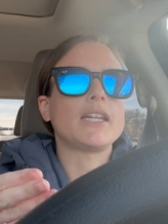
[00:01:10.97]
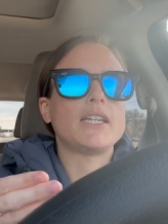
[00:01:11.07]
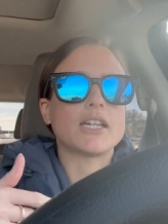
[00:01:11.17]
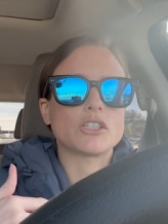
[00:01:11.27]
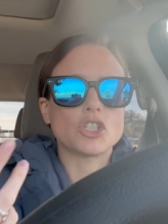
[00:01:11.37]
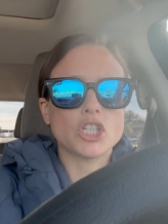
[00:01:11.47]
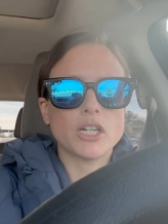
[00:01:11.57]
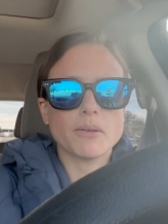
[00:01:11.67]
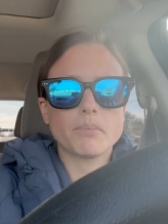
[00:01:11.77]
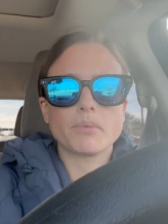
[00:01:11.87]
He has a
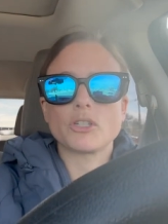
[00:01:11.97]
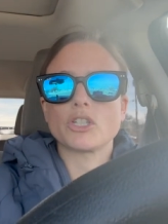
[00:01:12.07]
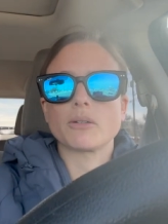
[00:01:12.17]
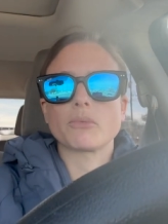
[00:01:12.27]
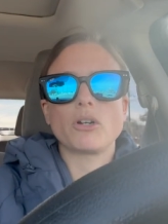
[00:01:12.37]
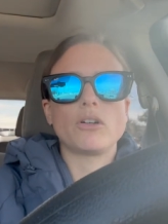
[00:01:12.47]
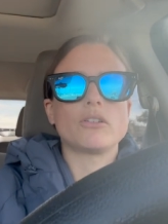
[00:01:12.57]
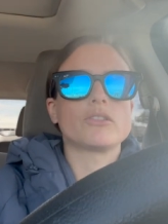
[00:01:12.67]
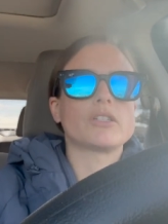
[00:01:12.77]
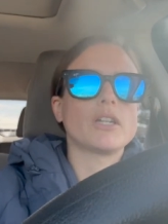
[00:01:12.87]
chip. The chip
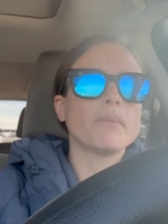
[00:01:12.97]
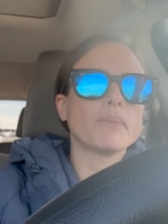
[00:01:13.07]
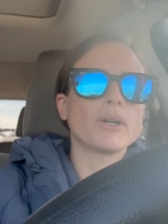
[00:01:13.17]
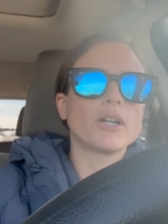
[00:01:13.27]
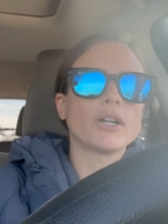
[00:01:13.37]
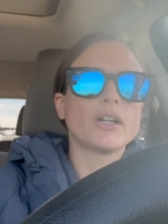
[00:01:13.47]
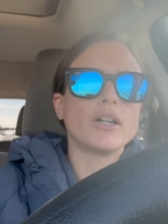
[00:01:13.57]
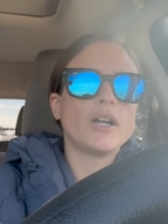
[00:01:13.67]
calls a number.